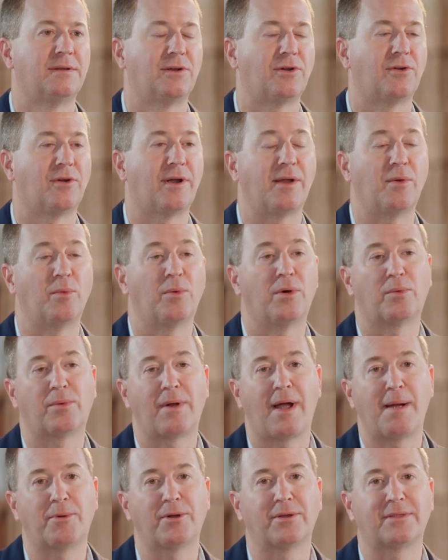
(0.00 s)
Great. Well,
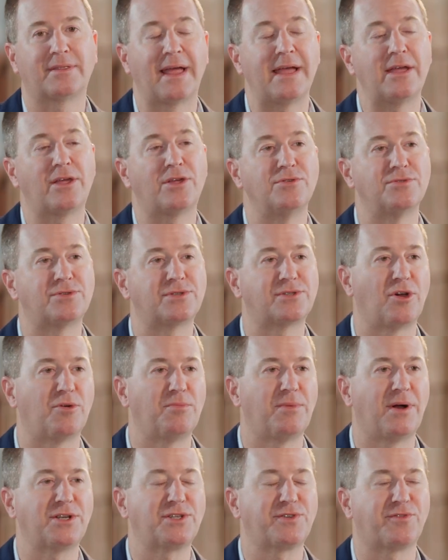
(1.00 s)
Robert, thank you so
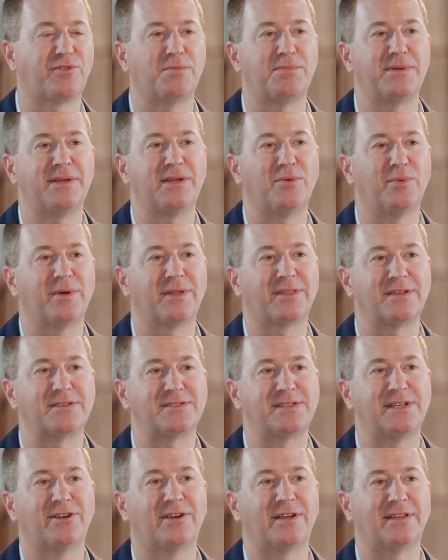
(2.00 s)
much for being with
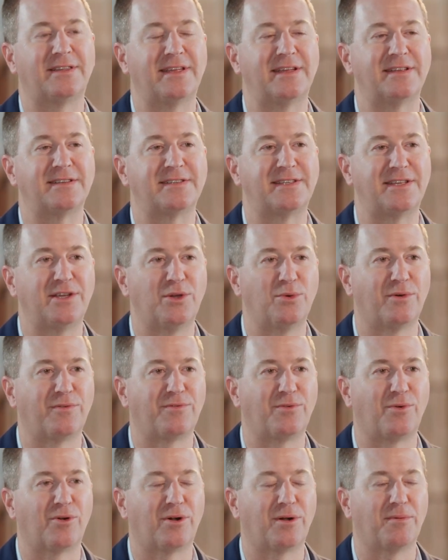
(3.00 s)
us here at the Antigua
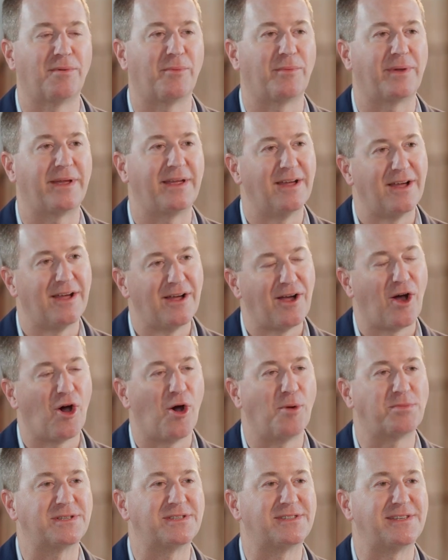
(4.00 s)
Forum, and we
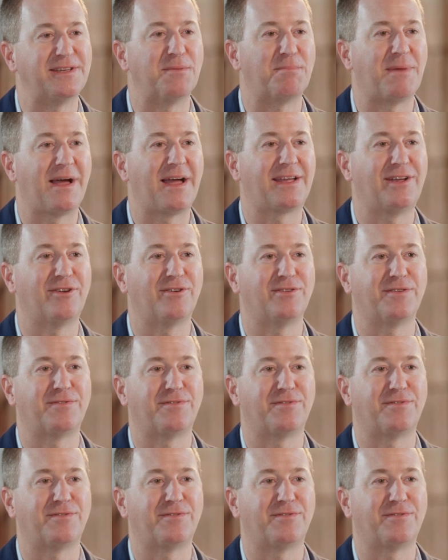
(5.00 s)
hope to see you back here in the